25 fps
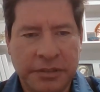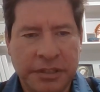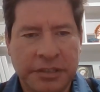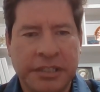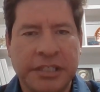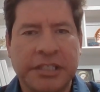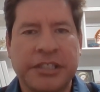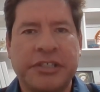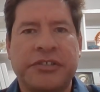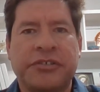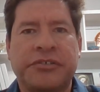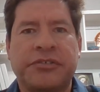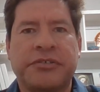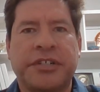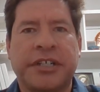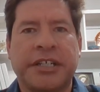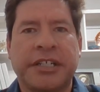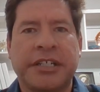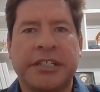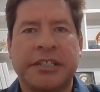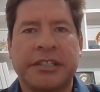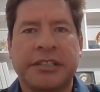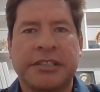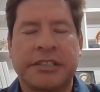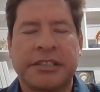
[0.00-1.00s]
the
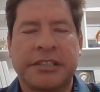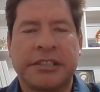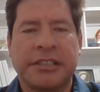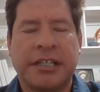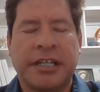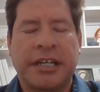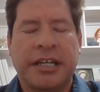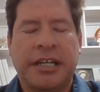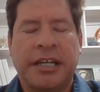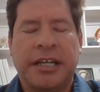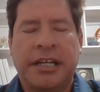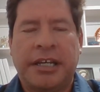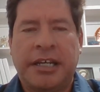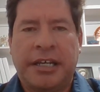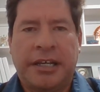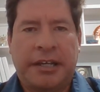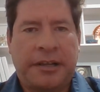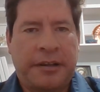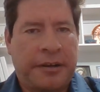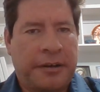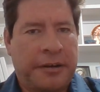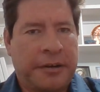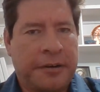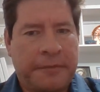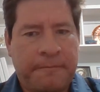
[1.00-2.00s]
district.
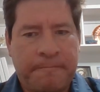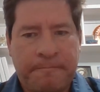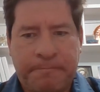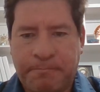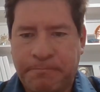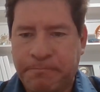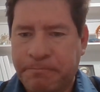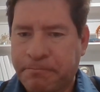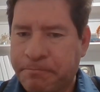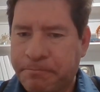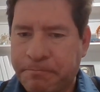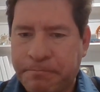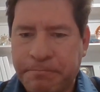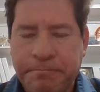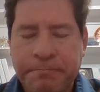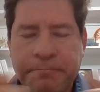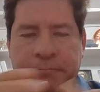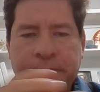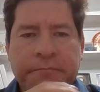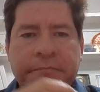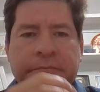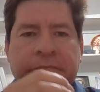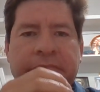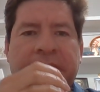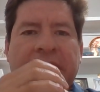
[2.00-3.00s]
Um,
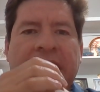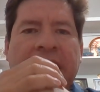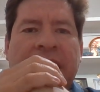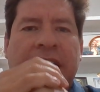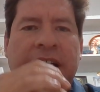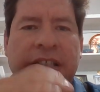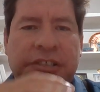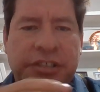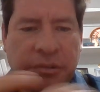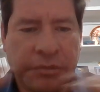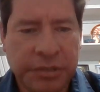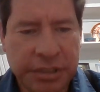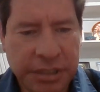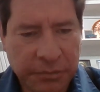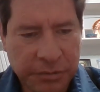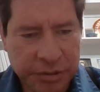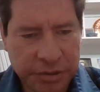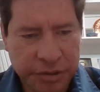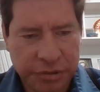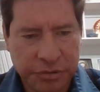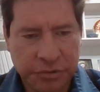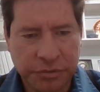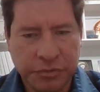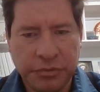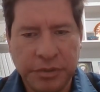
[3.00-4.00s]
she was able
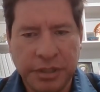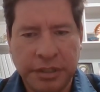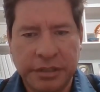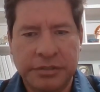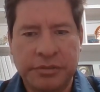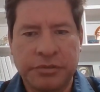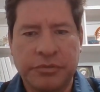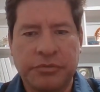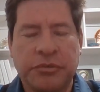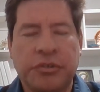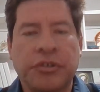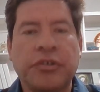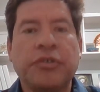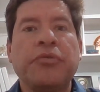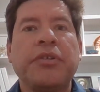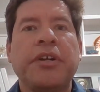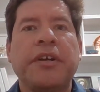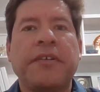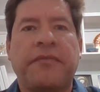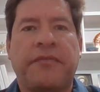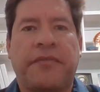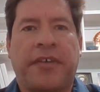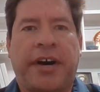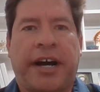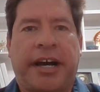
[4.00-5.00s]
to
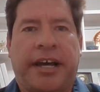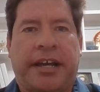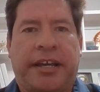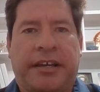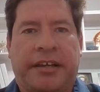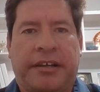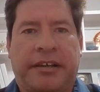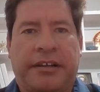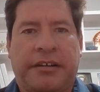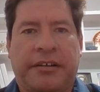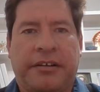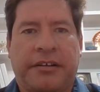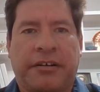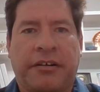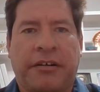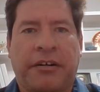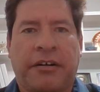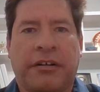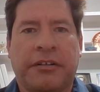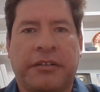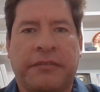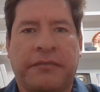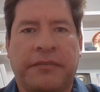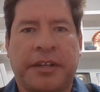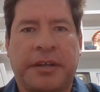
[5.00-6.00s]
unify
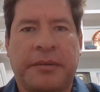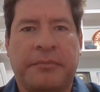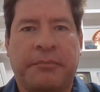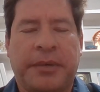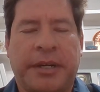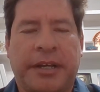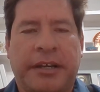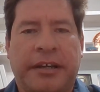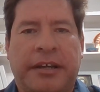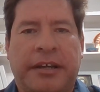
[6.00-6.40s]
all of them.